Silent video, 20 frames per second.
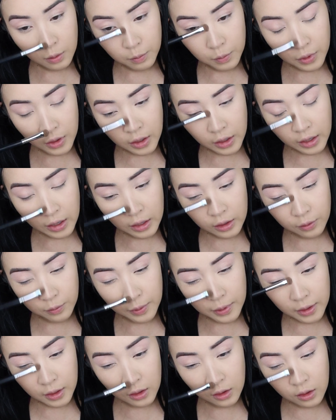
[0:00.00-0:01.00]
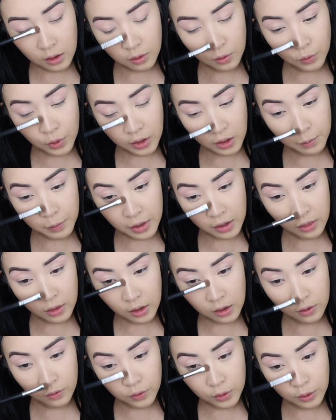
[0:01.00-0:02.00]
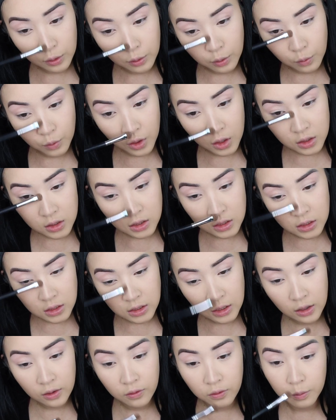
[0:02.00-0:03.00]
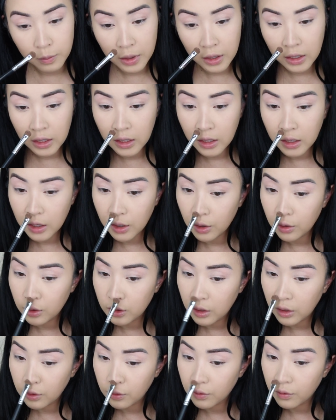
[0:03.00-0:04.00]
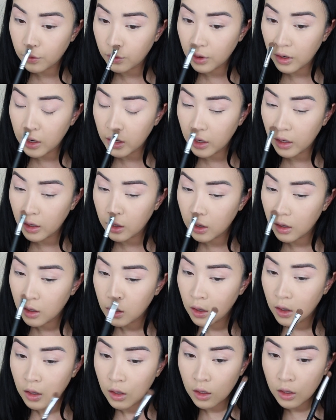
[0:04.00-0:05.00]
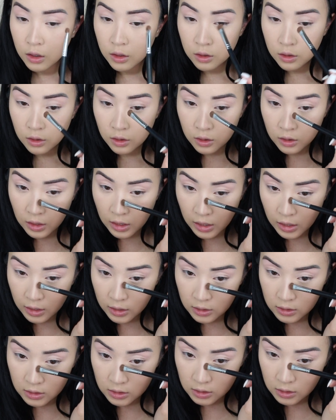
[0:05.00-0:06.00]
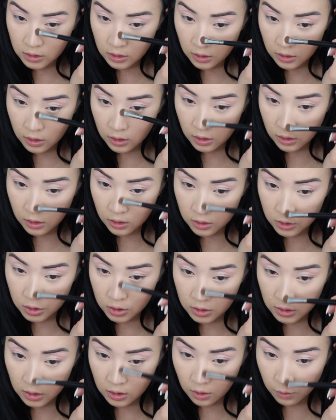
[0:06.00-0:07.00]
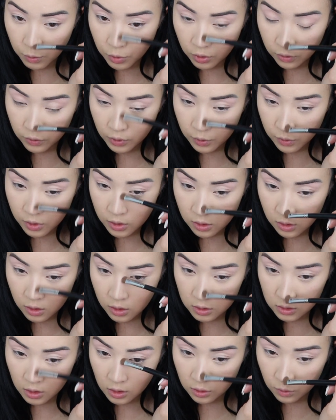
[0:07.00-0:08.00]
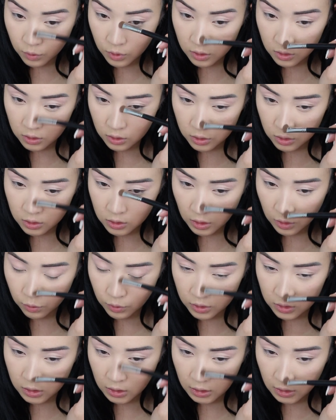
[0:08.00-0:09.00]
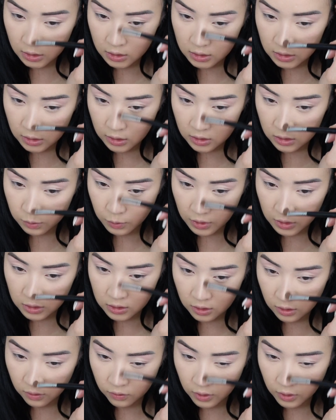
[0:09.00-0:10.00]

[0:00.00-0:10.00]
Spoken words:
But I highly recommend that if you want to save money and are looking for a good case, then just get the Morphe one, because other ones are just like ridiculously expensive.